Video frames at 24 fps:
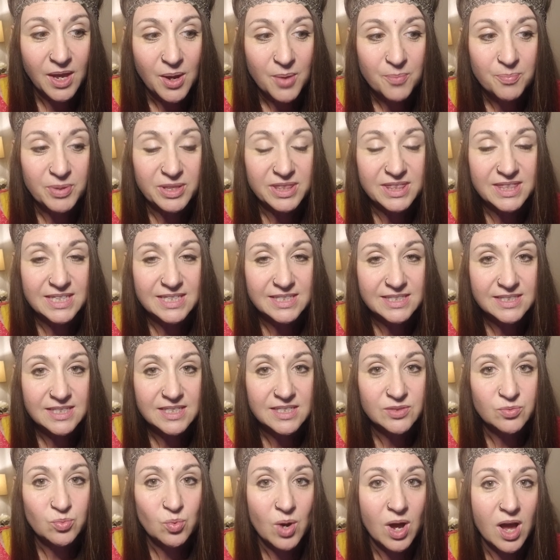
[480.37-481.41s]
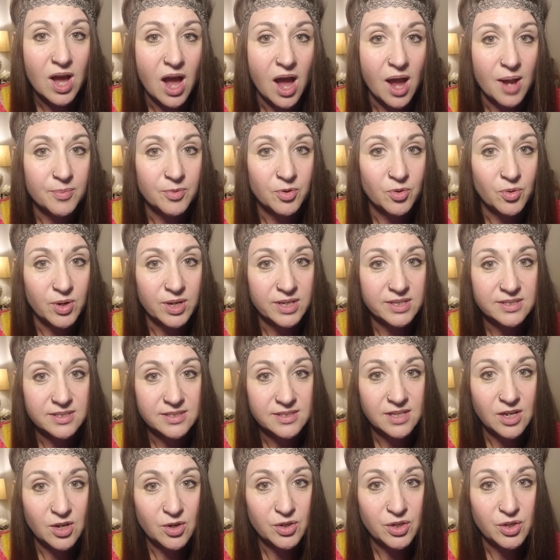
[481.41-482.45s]
But this is what I'm going to
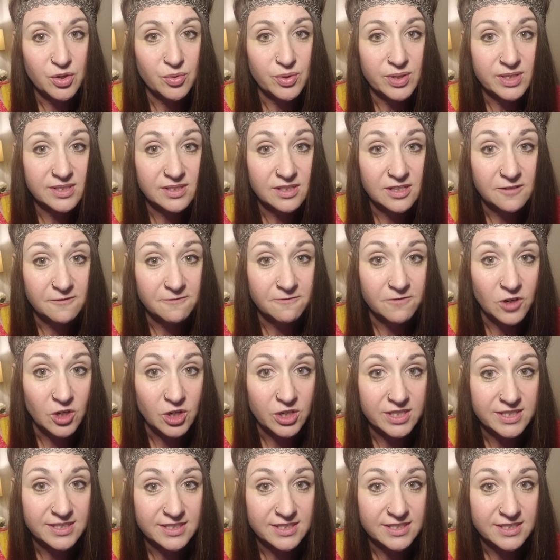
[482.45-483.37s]
tell you is an inverted